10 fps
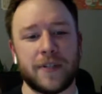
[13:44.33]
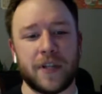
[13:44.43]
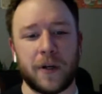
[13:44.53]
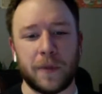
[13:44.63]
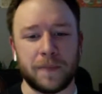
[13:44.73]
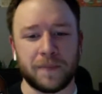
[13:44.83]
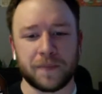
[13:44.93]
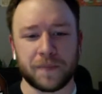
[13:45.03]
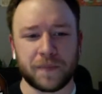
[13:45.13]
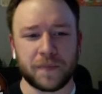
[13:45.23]
so
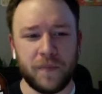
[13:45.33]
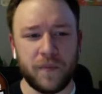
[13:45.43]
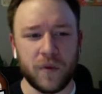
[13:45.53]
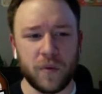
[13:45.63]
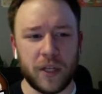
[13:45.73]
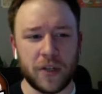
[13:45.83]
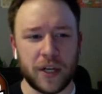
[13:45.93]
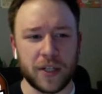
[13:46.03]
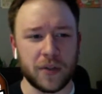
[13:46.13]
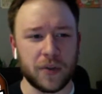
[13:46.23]
really
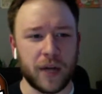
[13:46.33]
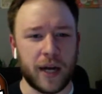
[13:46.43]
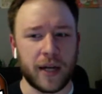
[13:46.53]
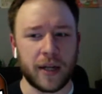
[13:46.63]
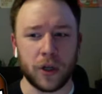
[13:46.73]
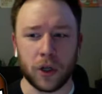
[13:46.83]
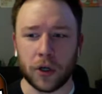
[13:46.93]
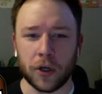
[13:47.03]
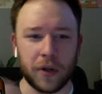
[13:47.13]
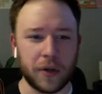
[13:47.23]
trying to
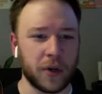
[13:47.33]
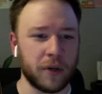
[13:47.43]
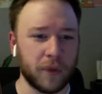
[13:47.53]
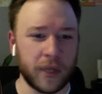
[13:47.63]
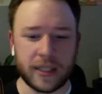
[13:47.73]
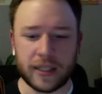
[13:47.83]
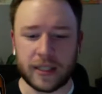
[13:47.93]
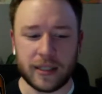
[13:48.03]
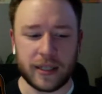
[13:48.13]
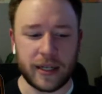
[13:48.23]
learn their tone of voice
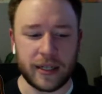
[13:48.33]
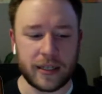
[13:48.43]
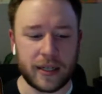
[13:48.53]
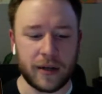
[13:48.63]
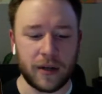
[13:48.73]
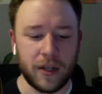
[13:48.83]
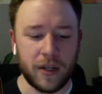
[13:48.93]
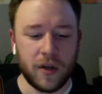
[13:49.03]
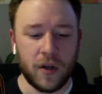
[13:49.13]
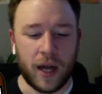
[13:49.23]
is is
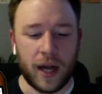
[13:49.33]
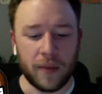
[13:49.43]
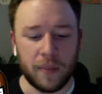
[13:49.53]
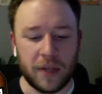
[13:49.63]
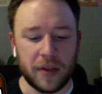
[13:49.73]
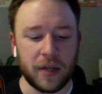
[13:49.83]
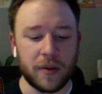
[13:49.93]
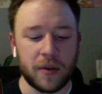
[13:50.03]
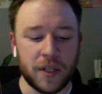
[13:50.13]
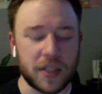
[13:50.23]
being
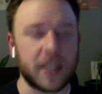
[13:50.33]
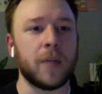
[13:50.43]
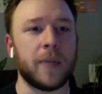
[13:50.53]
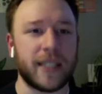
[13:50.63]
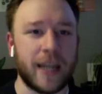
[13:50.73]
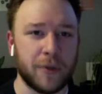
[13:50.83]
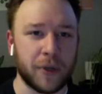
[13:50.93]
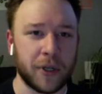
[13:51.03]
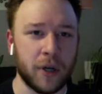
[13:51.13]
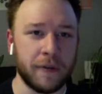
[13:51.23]
the, the skill picked up
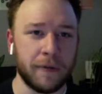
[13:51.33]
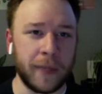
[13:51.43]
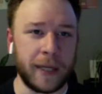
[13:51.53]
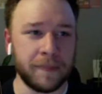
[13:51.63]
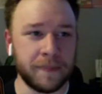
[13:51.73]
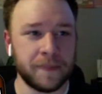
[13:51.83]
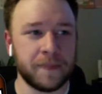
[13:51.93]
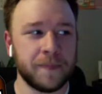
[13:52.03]
during COVID for me.